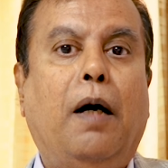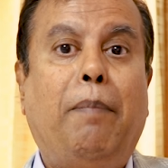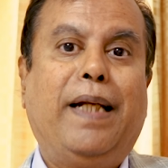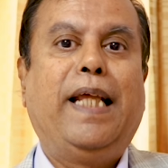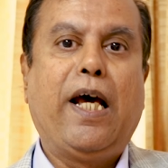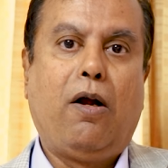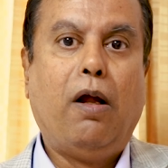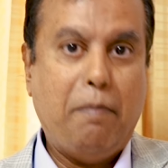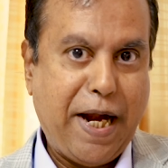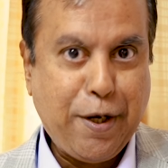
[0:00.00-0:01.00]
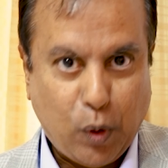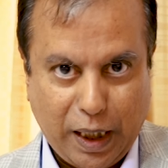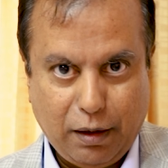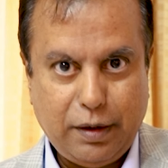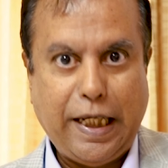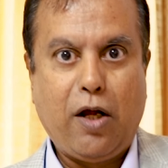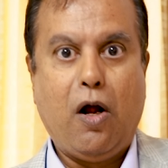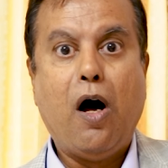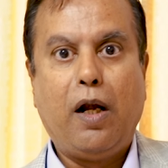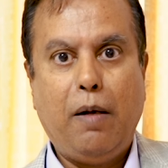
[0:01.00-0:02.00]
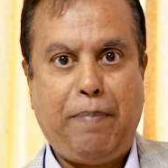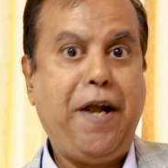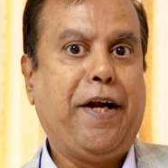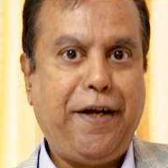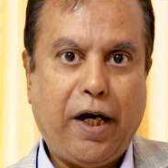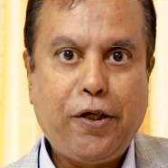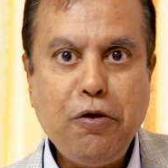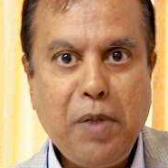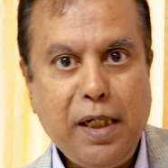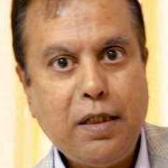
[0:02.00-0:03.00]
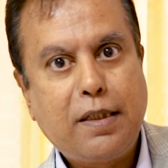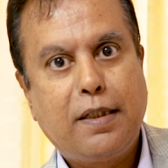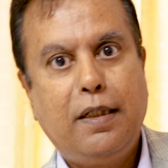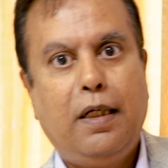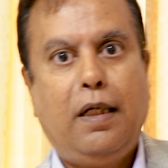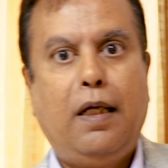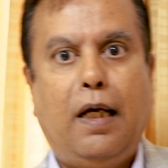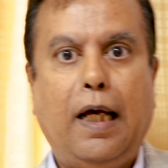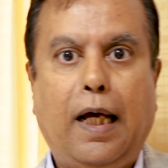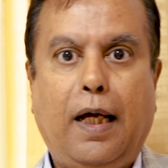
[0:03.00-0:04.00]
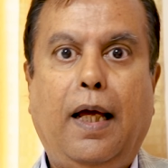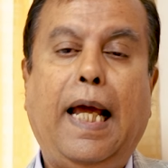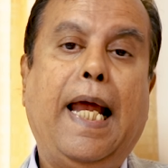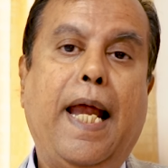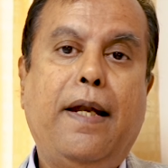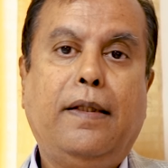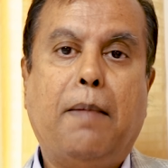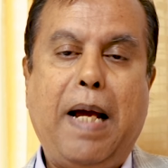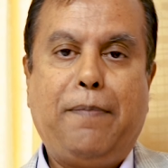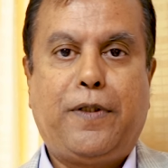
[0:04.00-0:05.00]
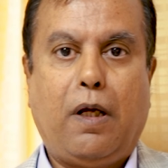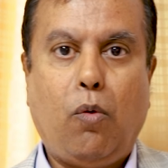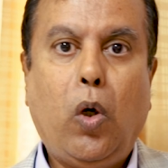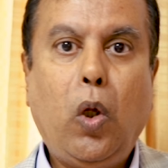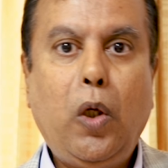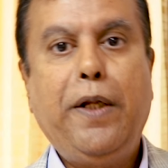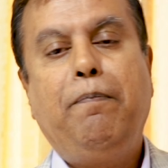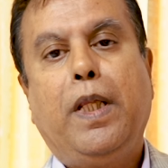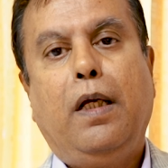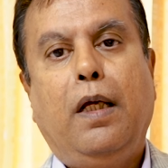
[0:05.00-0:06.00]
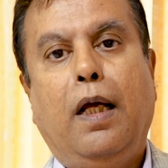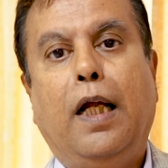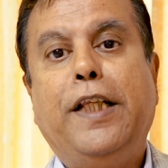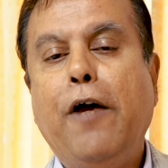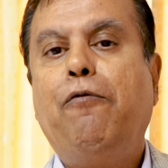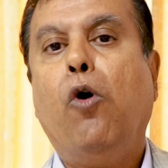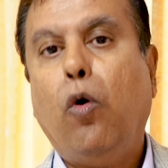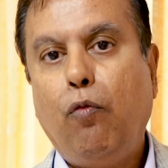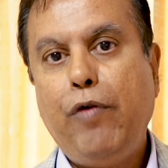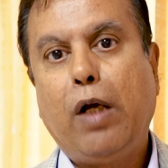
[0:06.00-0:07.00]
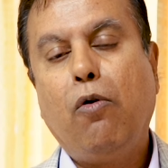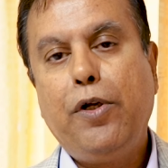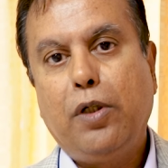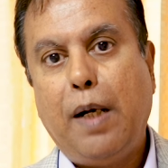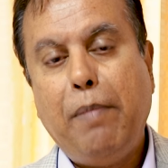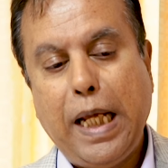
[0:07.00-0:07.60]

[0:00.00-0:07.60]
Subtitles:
but they are all manual. They are all printed documents, and the maps are old, and therefore we are going to